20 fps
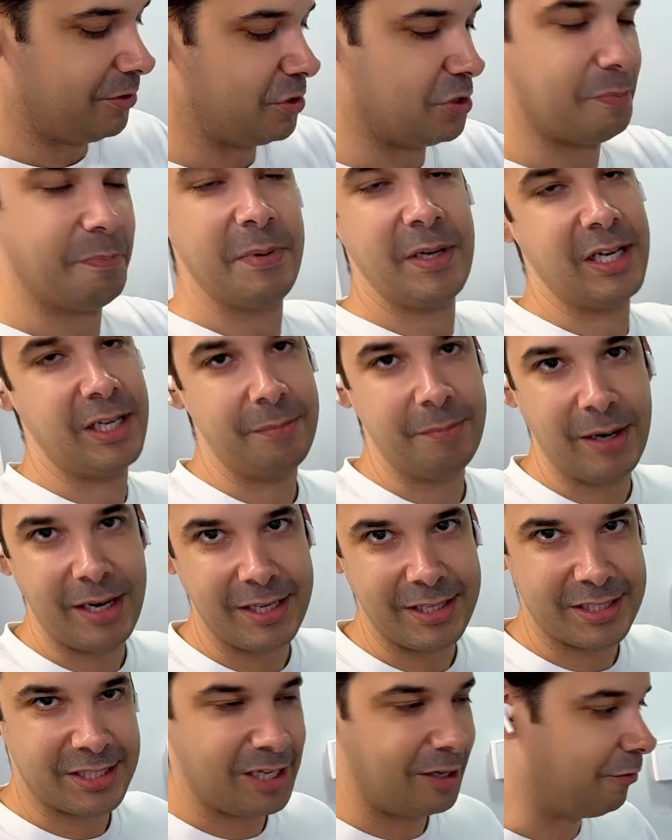just peel it by
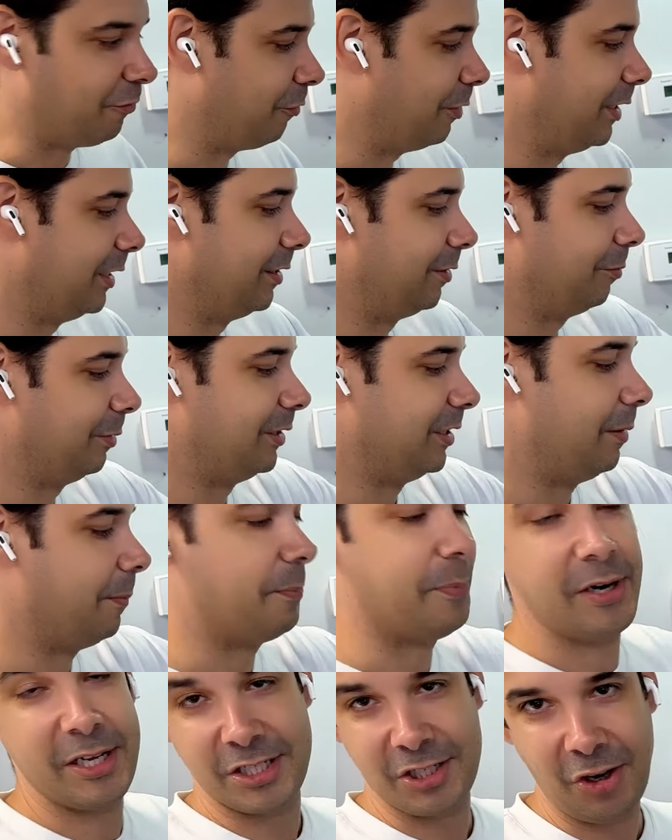itself when the
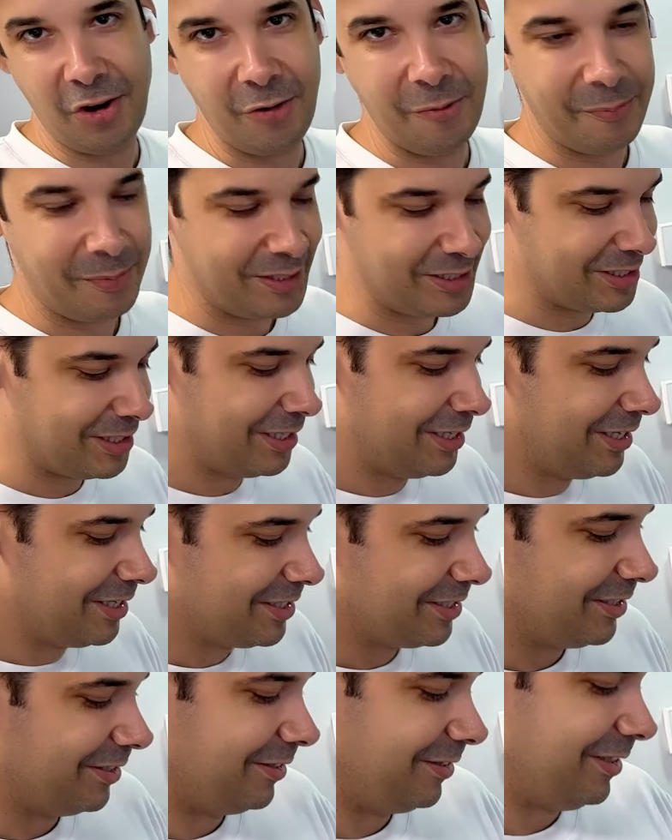press opens.
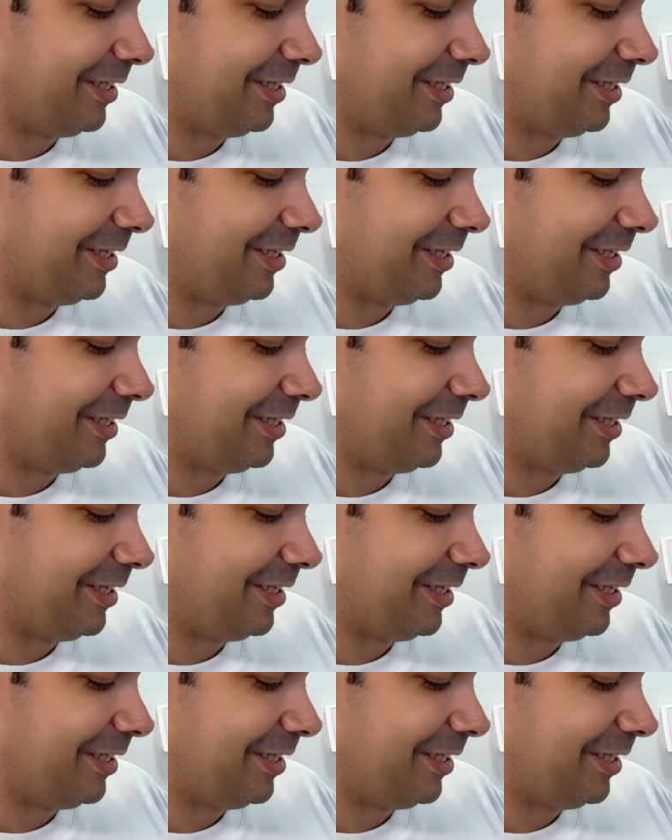So